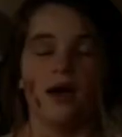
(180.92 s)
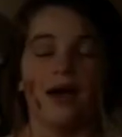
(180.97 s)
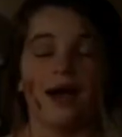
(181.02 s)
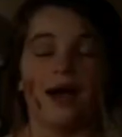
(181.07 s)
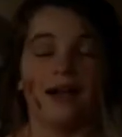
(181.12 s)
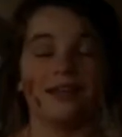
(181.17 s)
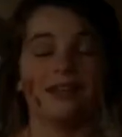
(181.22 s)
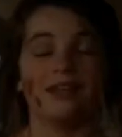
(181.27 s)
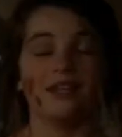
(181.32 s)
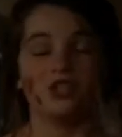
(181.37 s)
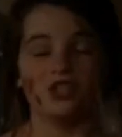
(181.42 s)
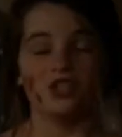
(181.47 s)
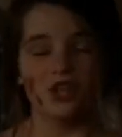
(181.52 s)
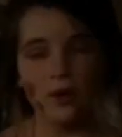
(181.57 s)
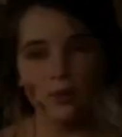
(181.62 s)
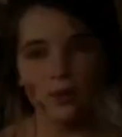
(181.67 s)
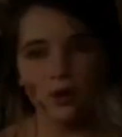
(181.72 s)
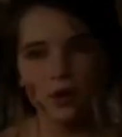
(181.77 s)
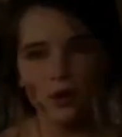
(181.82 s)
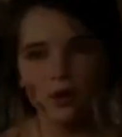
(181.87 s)
I need a
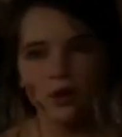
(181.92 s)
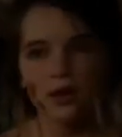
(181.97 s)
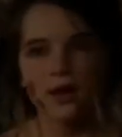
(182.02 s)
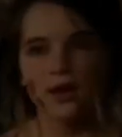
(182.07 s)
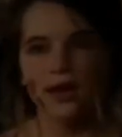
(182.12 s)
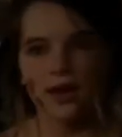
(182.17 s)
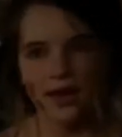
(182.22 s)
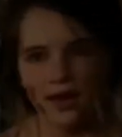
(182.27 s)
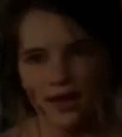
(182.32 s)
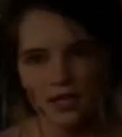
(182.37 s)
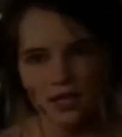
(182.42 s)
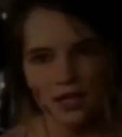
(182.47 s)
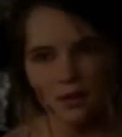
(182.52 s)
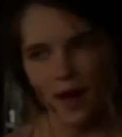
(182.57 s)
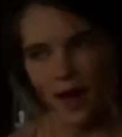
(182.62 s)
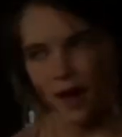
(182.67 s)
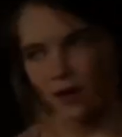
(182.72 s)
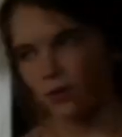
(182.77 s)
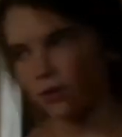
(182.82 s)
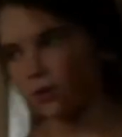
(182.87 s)
shower and a
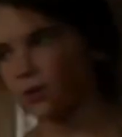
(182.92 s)
bath.